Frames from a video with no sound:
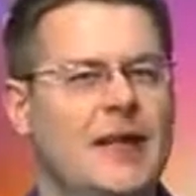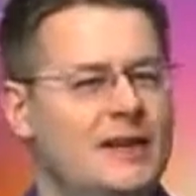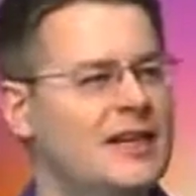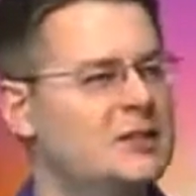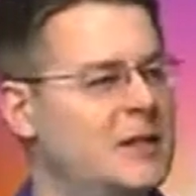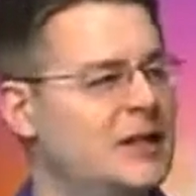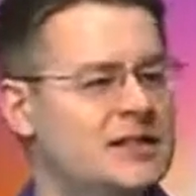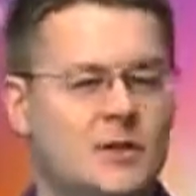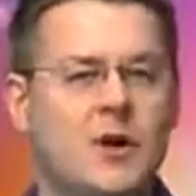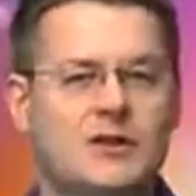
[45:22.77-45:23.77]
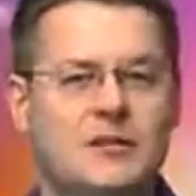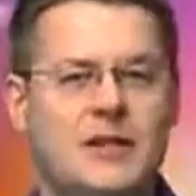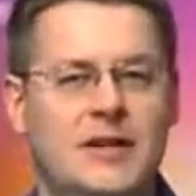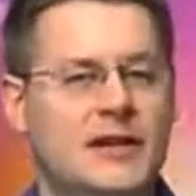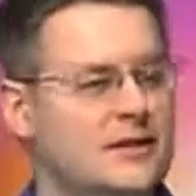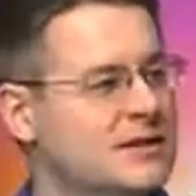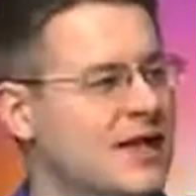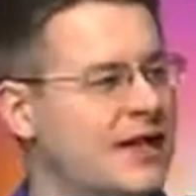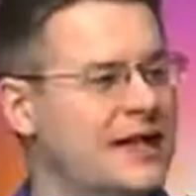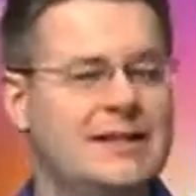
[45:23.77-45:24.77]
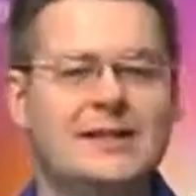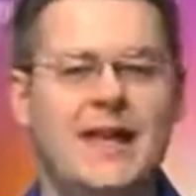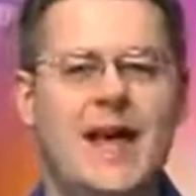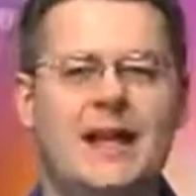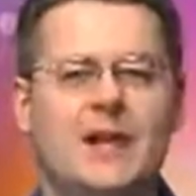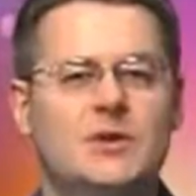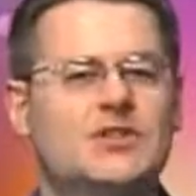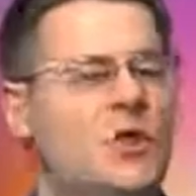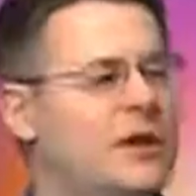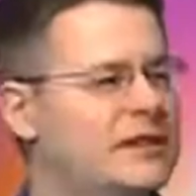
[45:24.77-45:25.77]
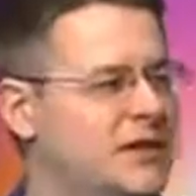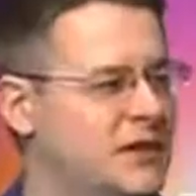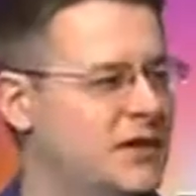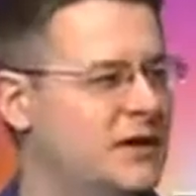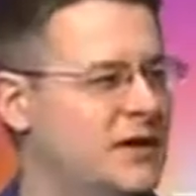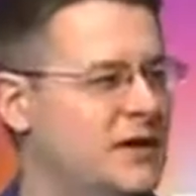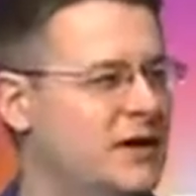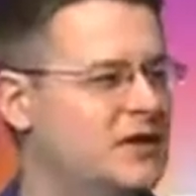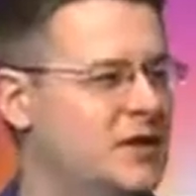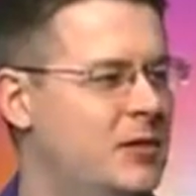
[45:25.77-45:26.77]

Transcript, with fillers: Yeah, that's because he rose from the dead, just like he said he was going to do. That